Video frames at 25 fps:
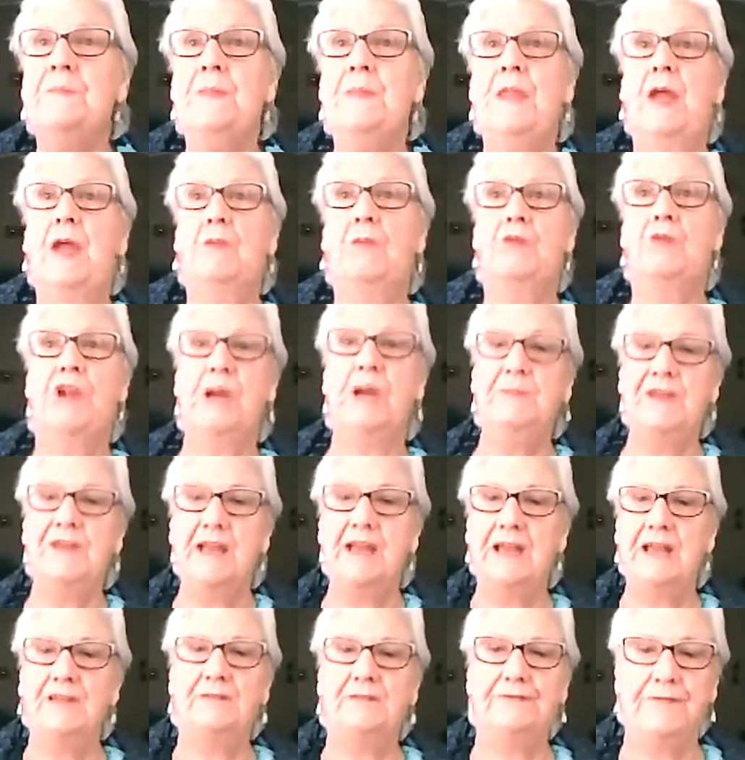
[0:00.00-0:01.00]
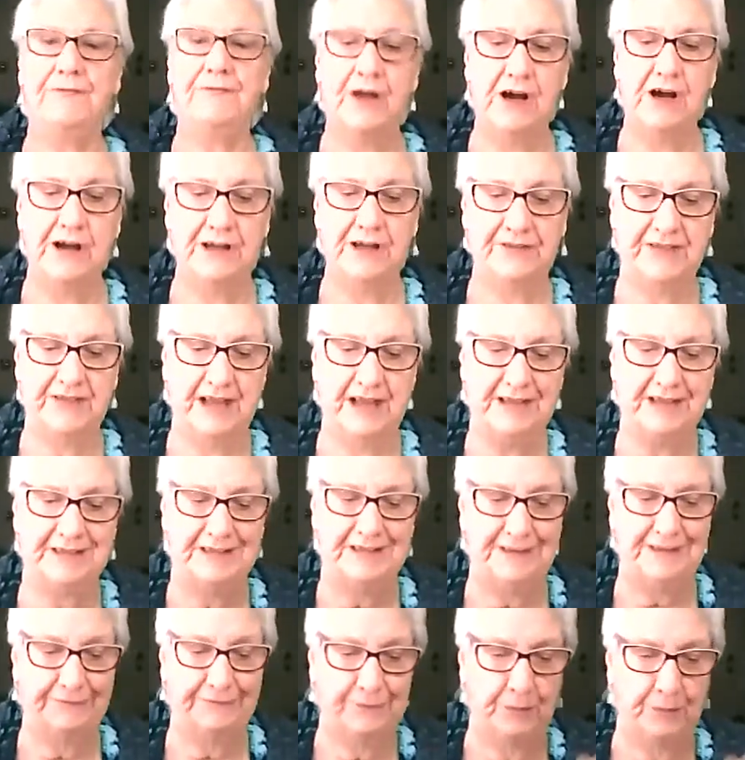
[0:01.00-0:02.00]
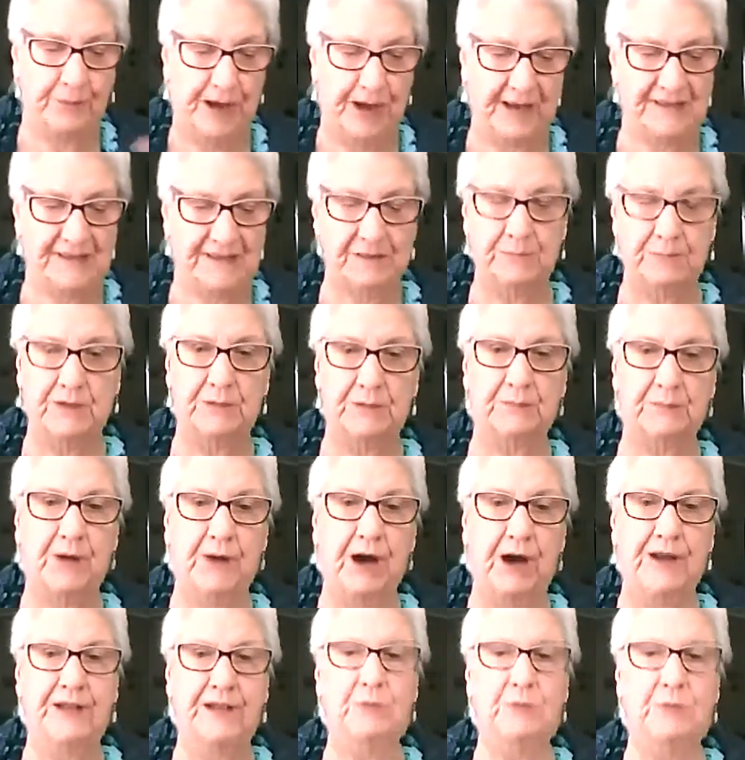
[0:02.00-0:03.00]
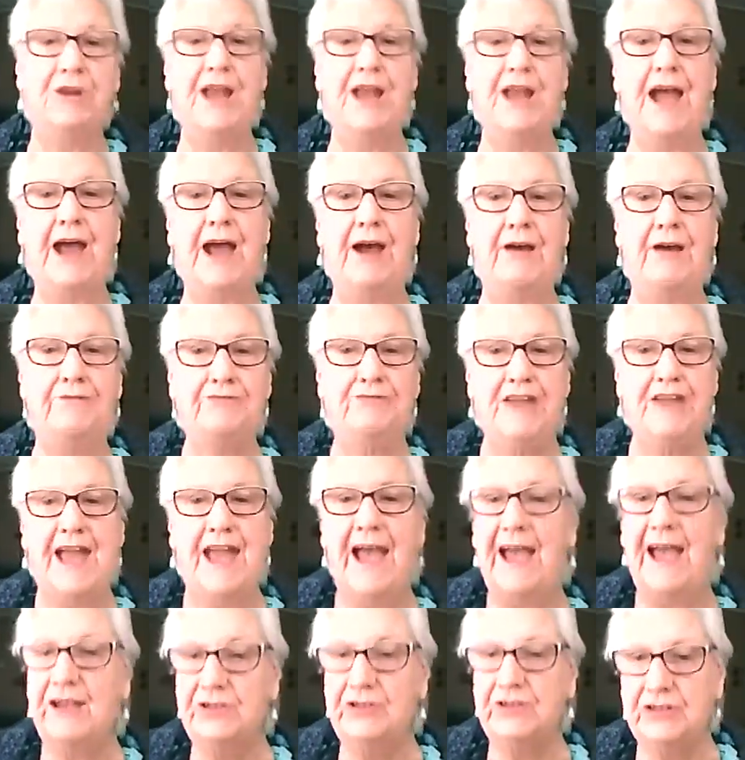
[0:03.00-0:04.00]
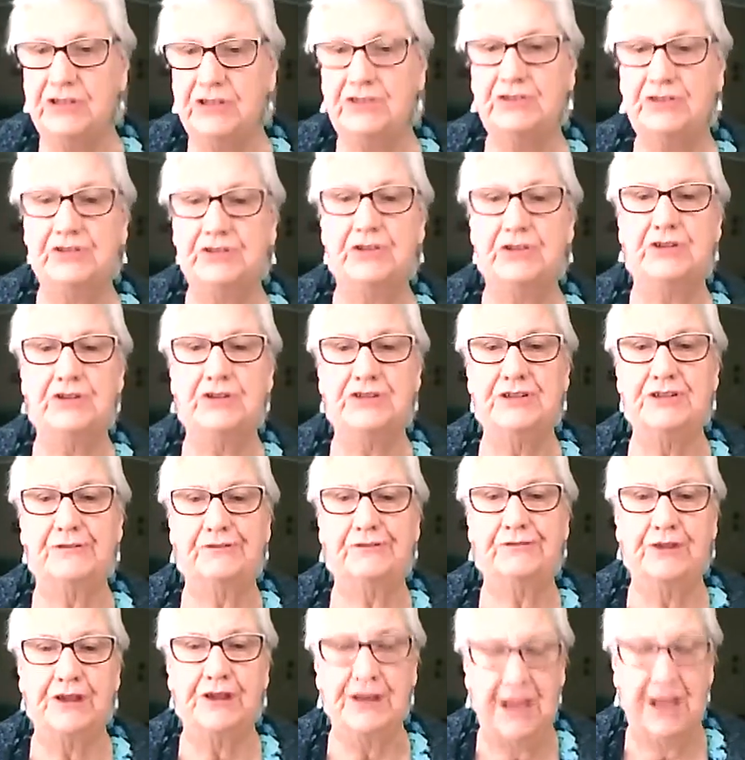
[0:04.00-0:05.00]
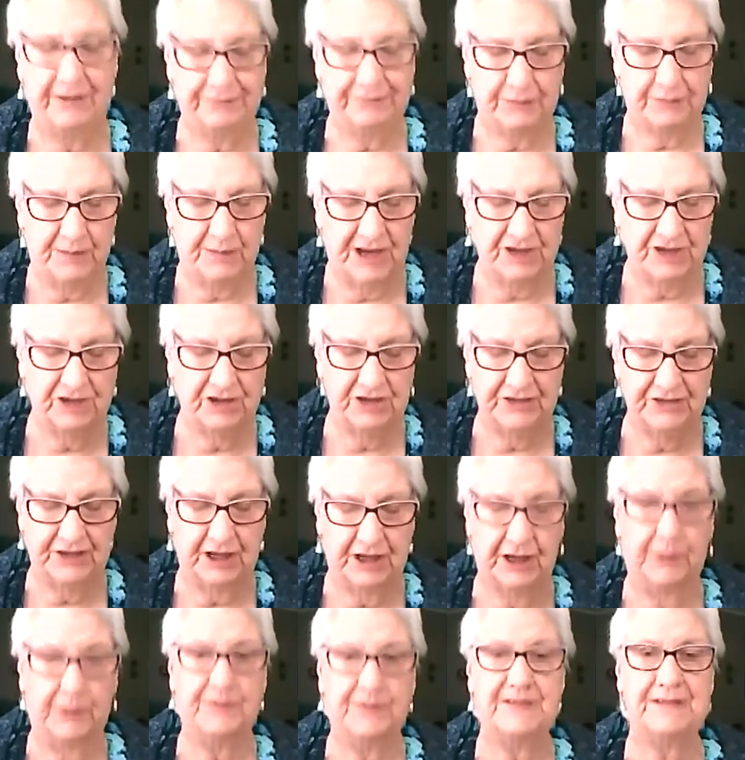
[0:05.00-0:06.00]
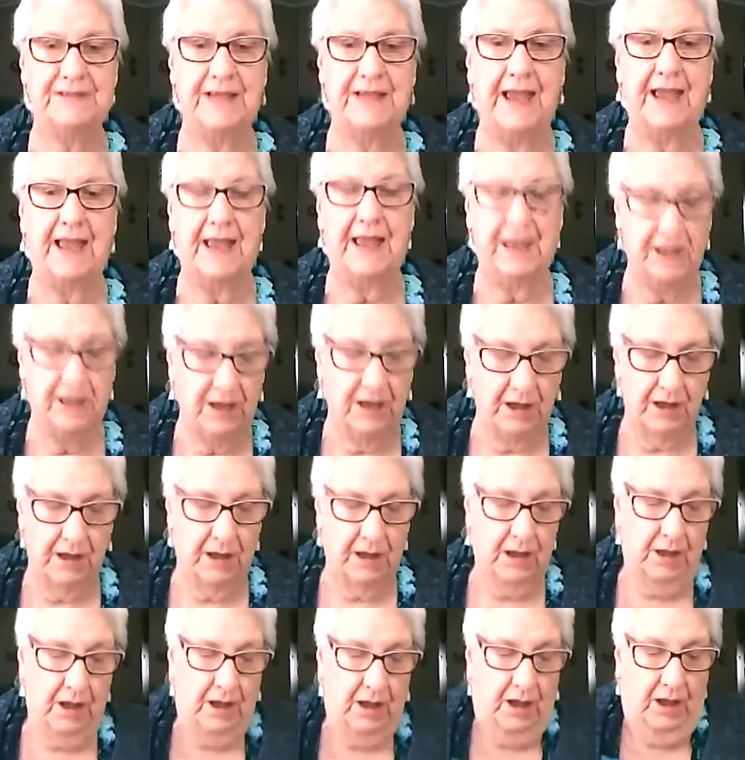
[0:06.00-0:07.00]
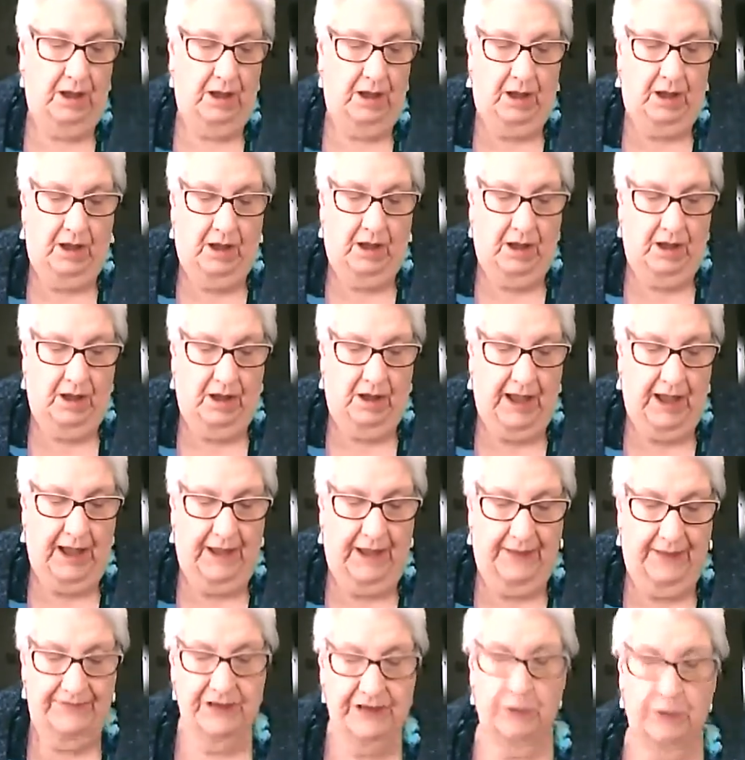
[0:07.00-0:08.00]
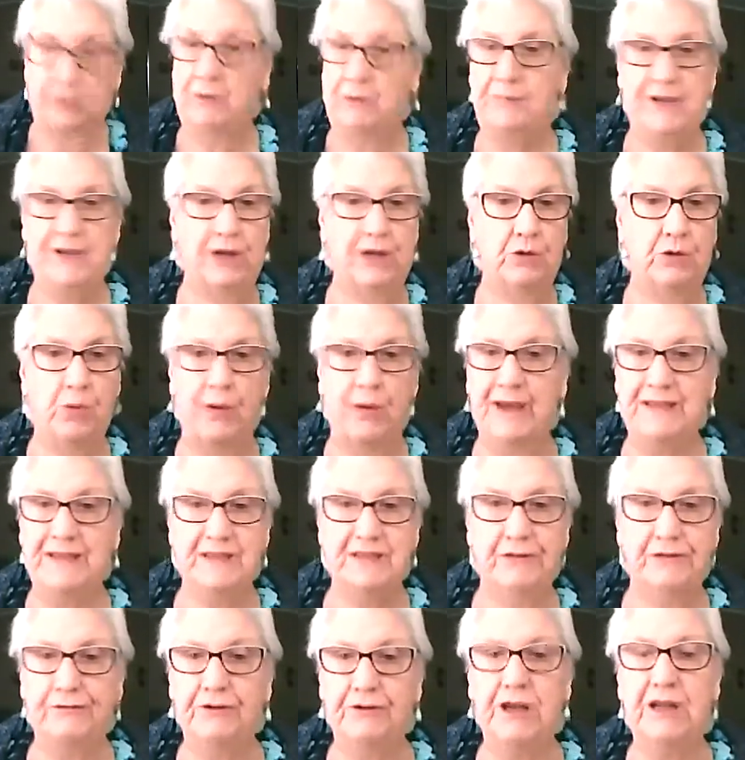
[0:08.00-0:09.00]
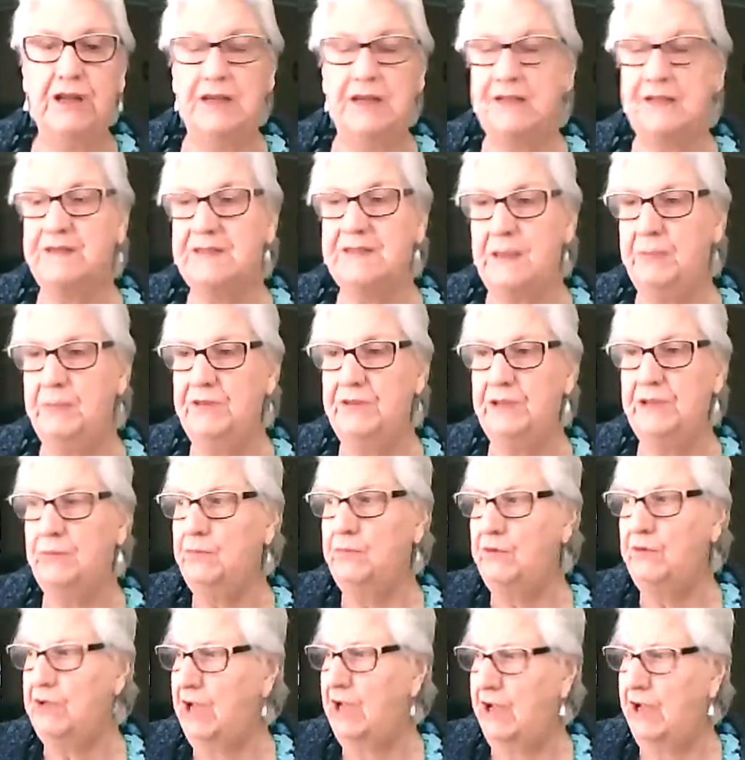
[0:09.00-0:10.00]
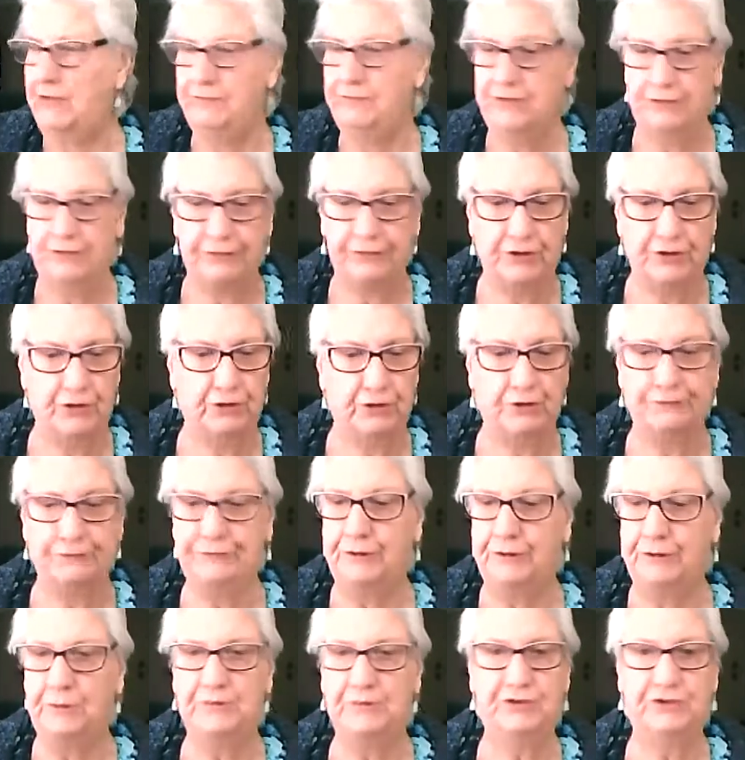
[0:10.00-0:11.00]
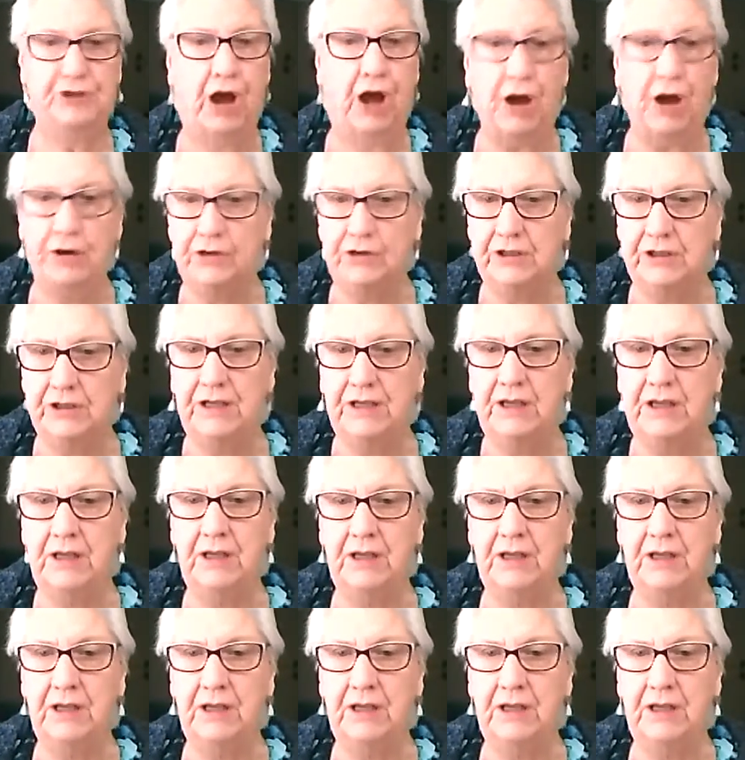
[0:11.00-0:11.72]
And what I began to find that different parts of my body would have reactions to the different affirmations that I was saying. And they would be quite different. And some of them would have different thought forms totally.